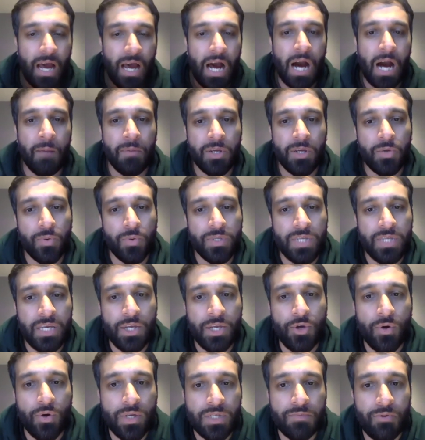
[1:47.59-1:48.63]
how much was he
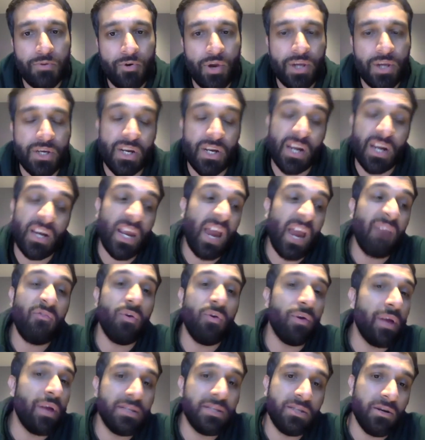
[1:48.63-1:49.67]
your inspiration and
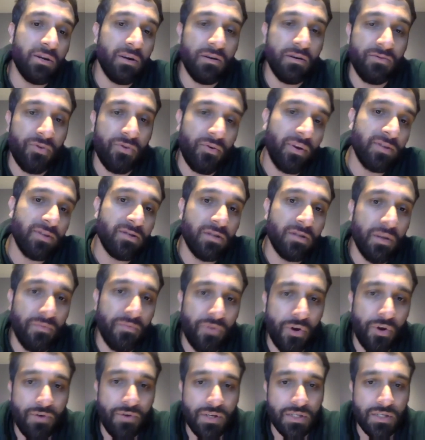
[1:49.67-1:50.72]
everyone else, the rest of the
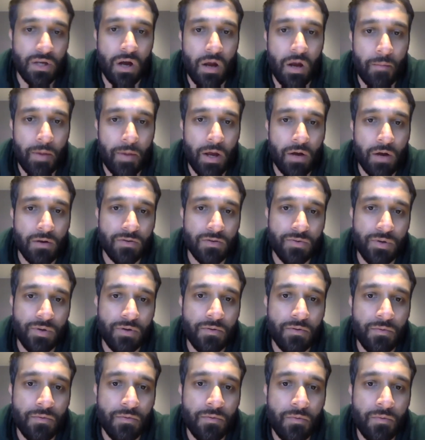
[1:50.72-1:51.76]
Furies are about as well?